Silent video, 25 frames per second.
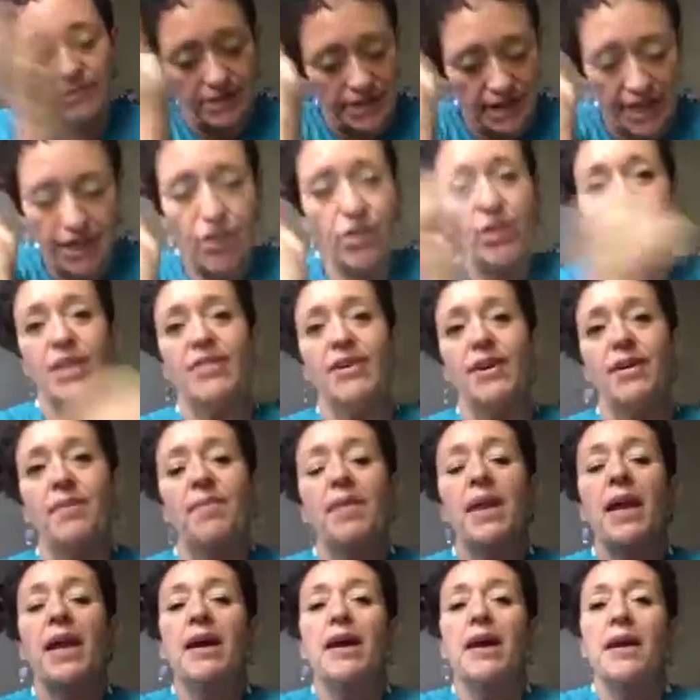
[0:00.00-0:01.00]
or leave it.
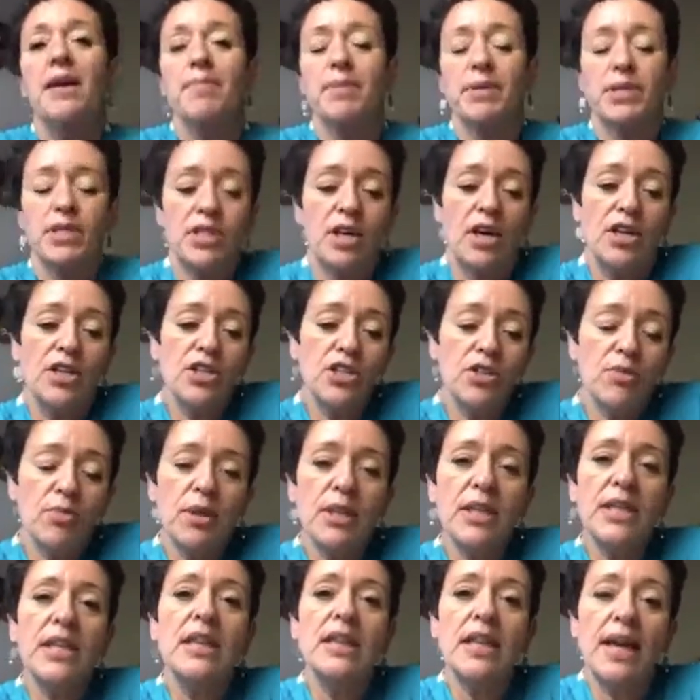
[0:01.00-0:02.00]
But Sasha
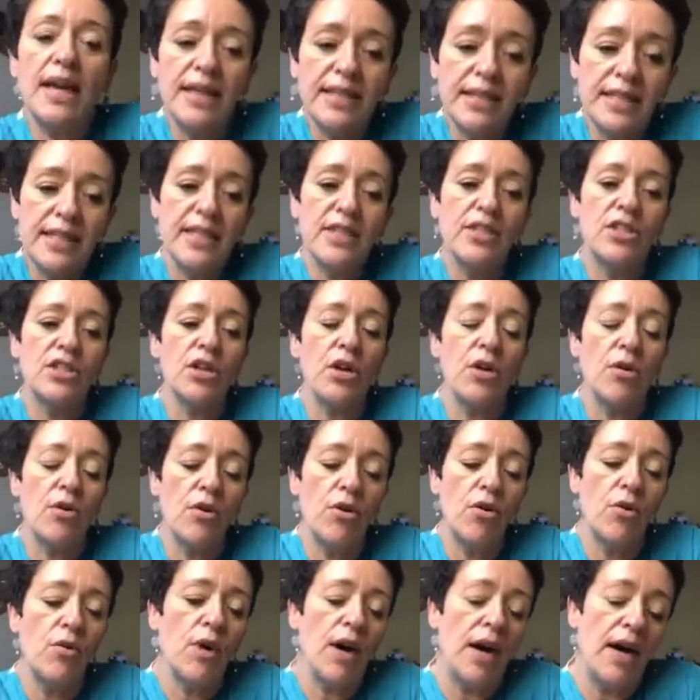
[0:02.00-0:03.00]
really liked it,
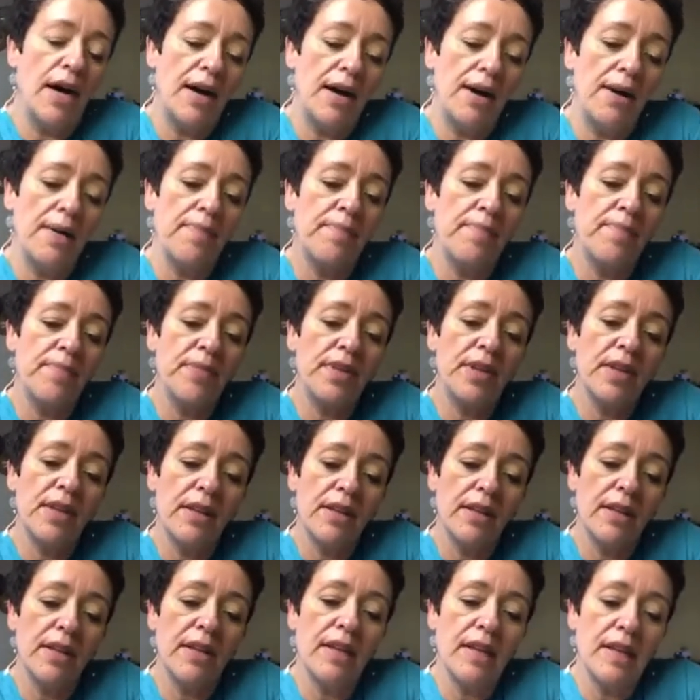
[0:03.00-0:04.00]
so
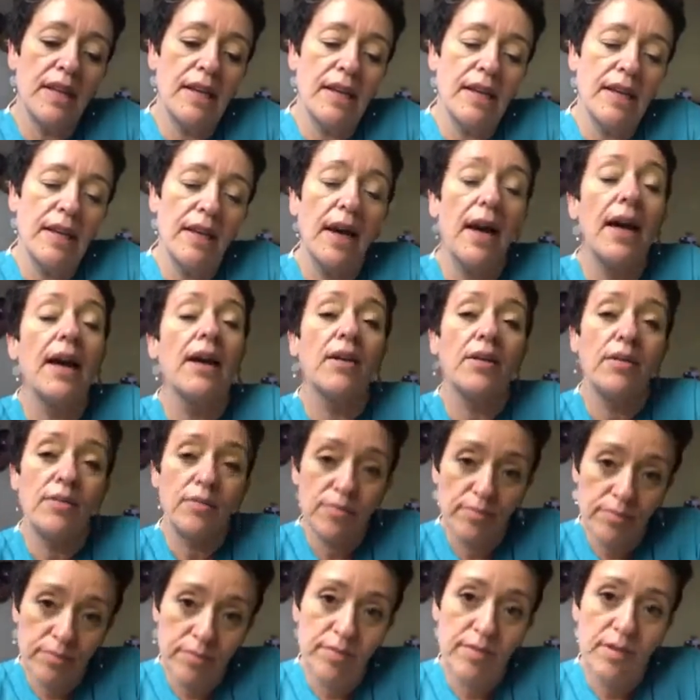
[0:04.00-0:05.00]
I
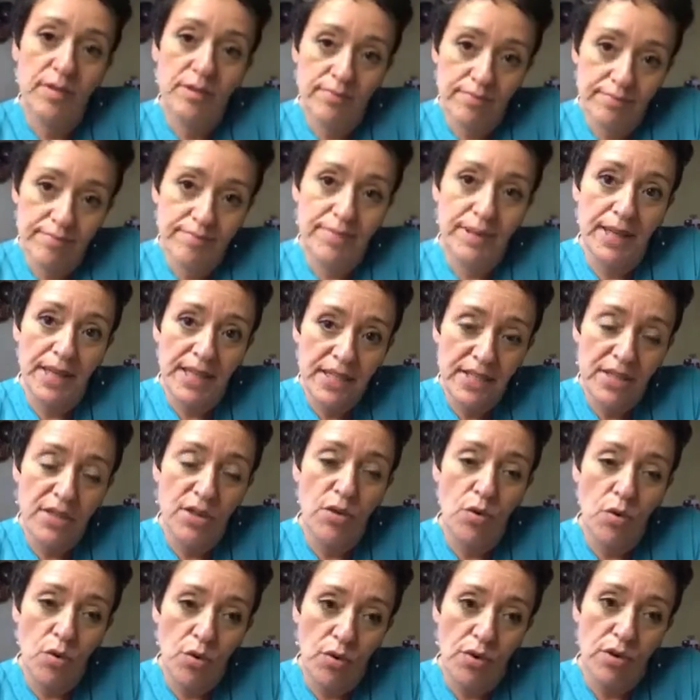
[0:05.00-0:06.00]
placed
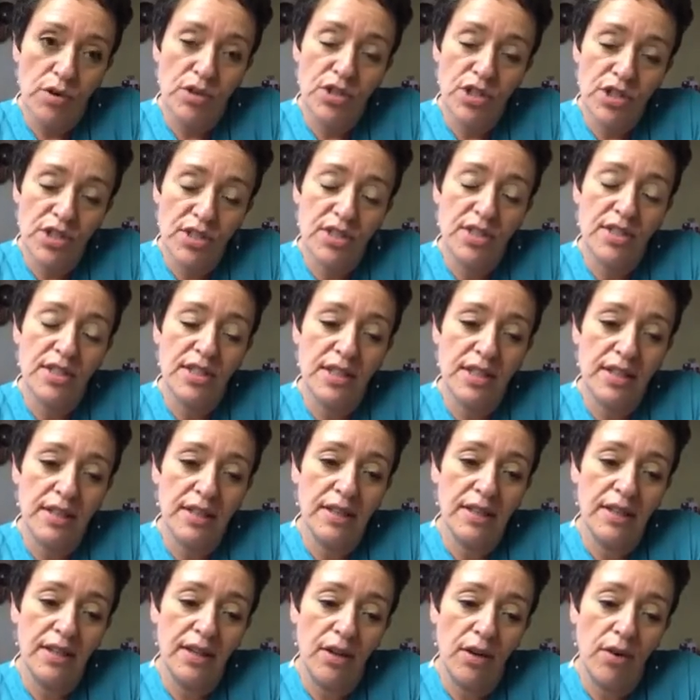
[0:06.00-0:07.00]
an order, just,
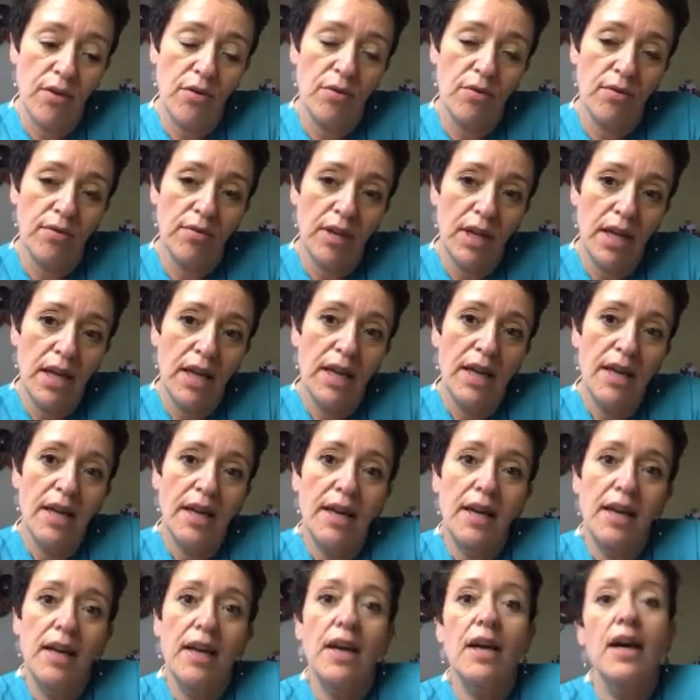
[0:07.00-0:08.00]
you know,
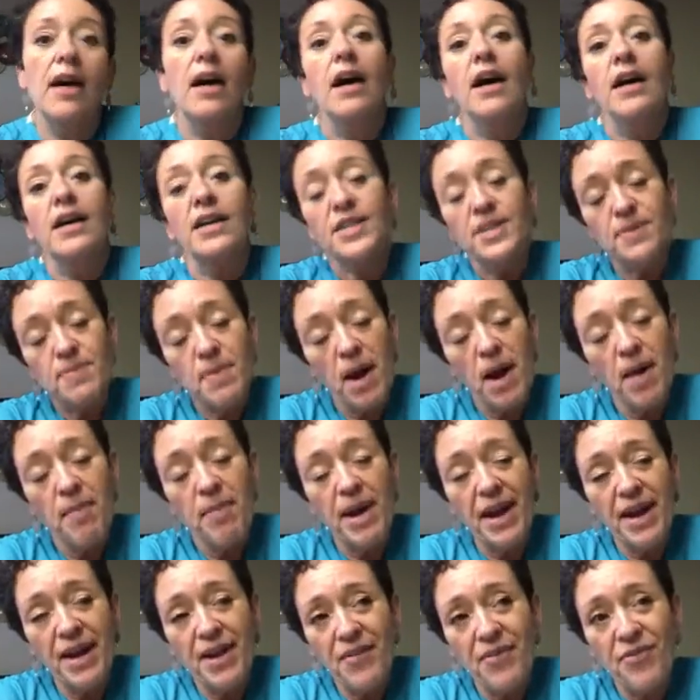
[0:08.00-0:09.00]
a small
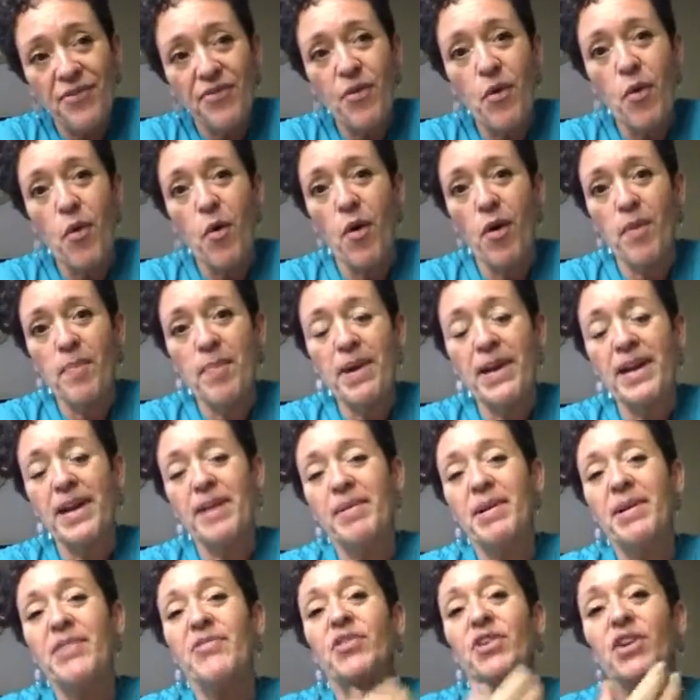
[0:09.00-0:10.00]
bag of 4. But I
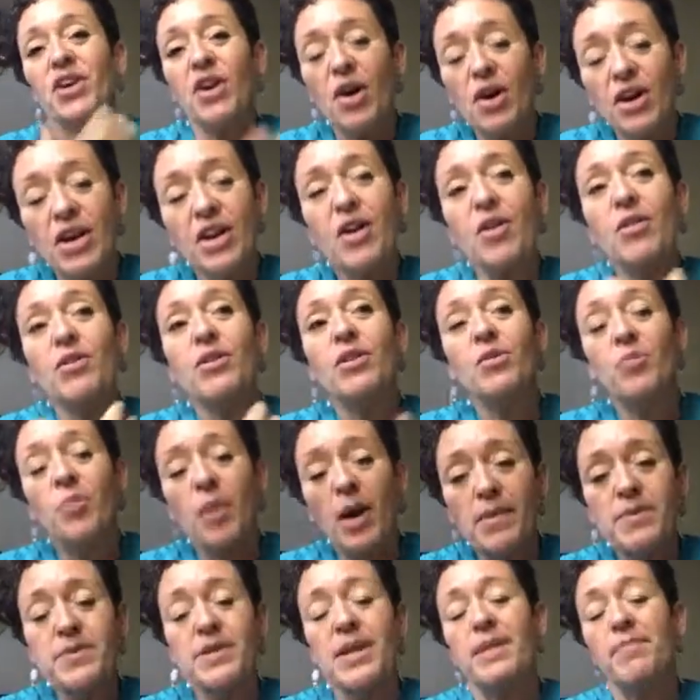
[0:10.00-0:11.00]
mean, if you're going to go to the
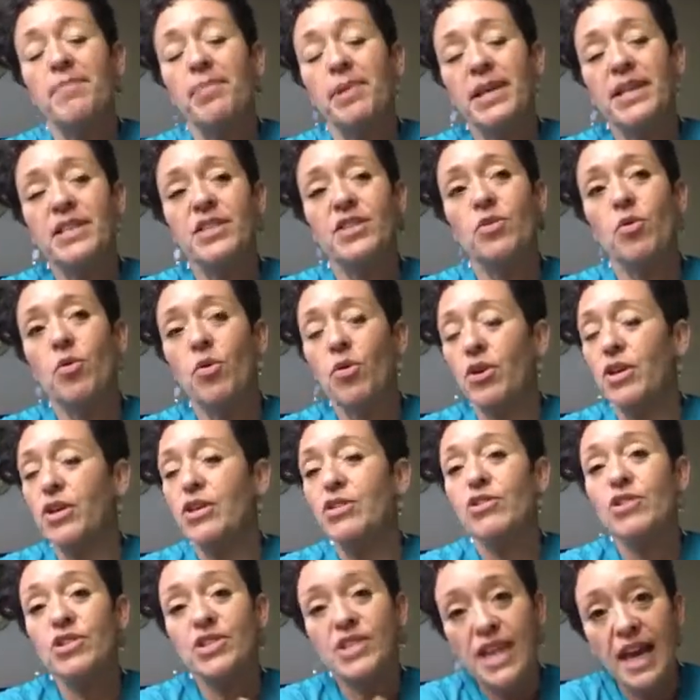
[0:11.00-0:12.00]
website and place an order,
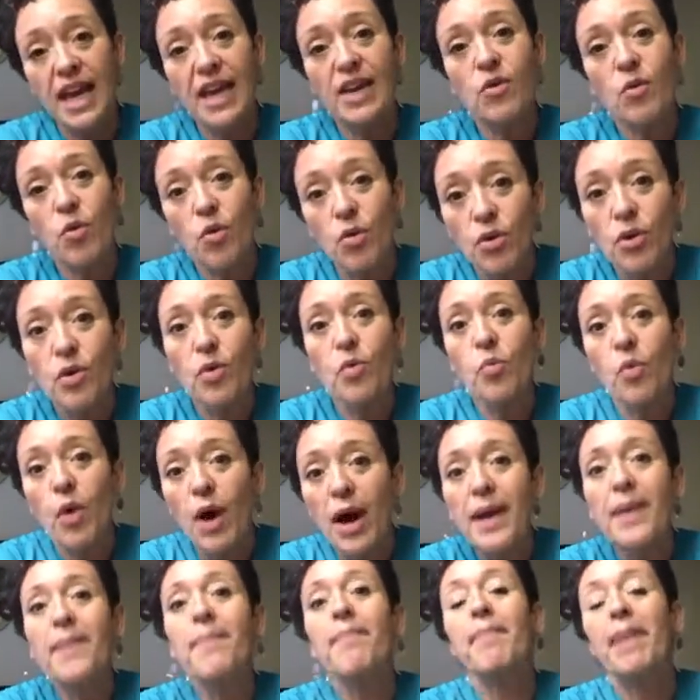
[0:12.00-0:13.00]
you just can't order
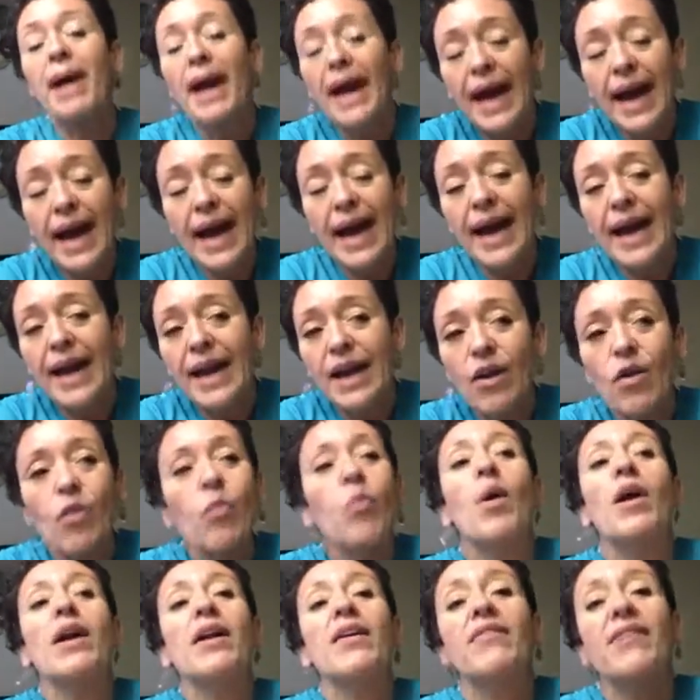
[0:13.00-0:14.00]
one bag or
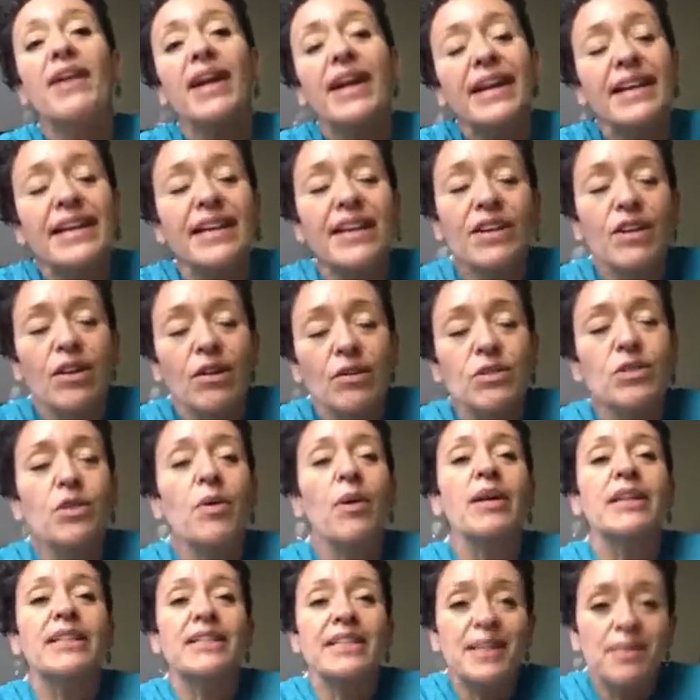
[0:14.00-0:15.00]
one of it, you know.
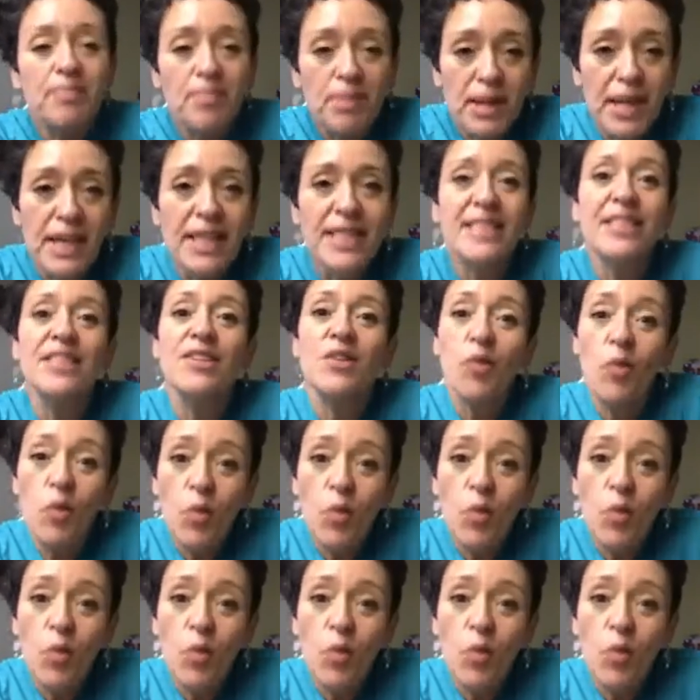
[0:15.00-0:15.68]
So I did place an